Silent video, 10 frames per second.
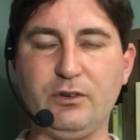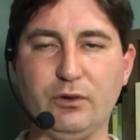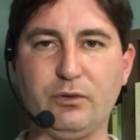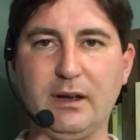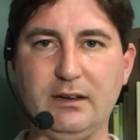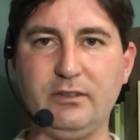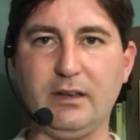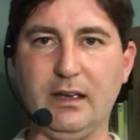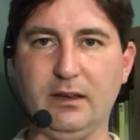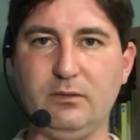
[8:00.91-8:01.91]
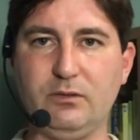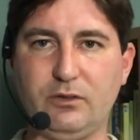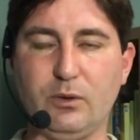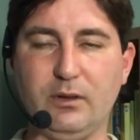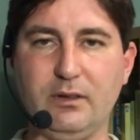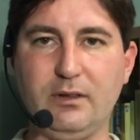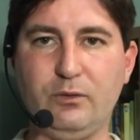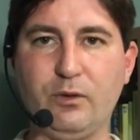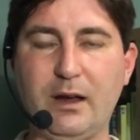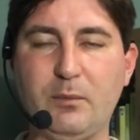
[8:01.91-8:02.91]
what you're trying to say. So
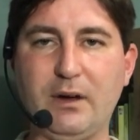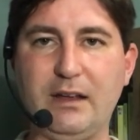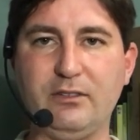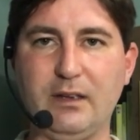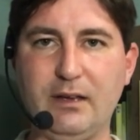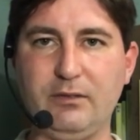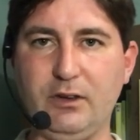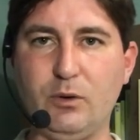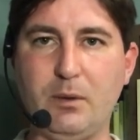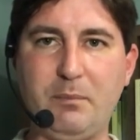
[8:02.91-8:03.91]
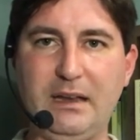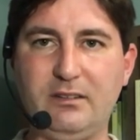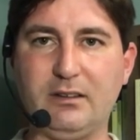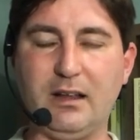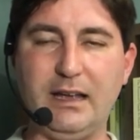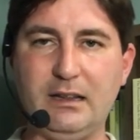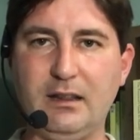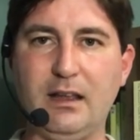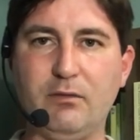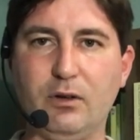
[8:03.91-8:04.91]
grammar has to have you know a baseline
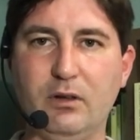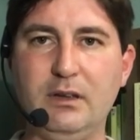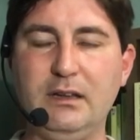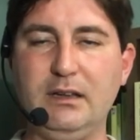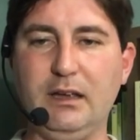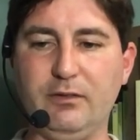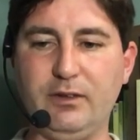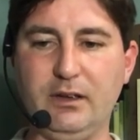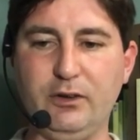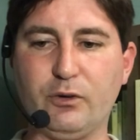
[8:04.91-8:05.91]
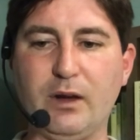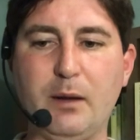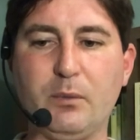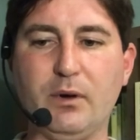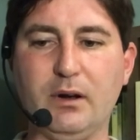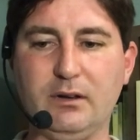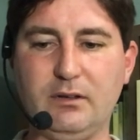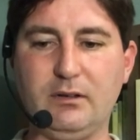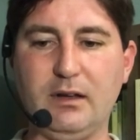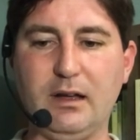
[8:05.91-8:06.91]
level. If it, your grammar
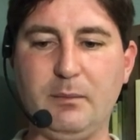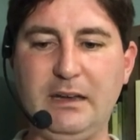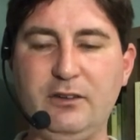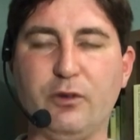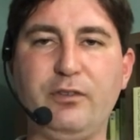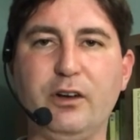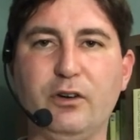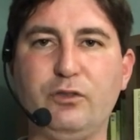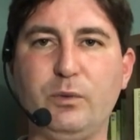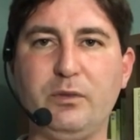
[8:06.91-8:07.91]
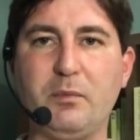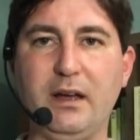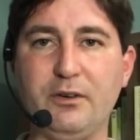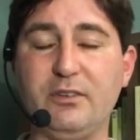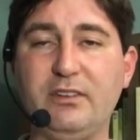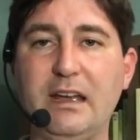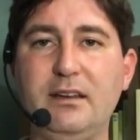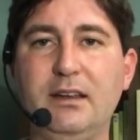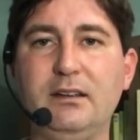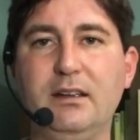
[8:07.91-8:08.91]
um, interferes with my
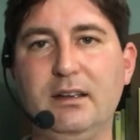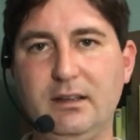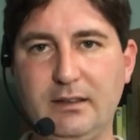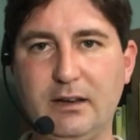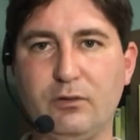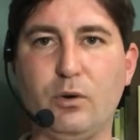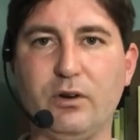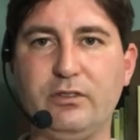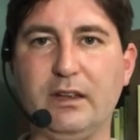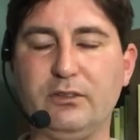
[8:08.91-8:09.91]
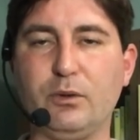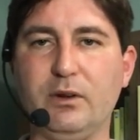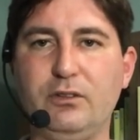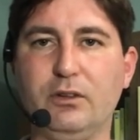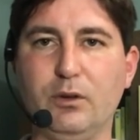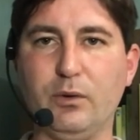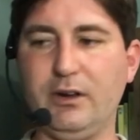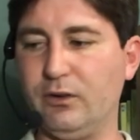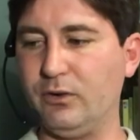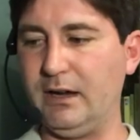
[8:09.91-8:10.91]
understanding, then of course that's going to lower
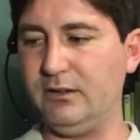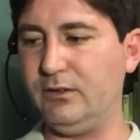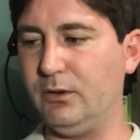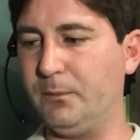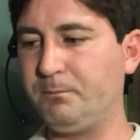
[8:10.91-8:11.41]
your grade too.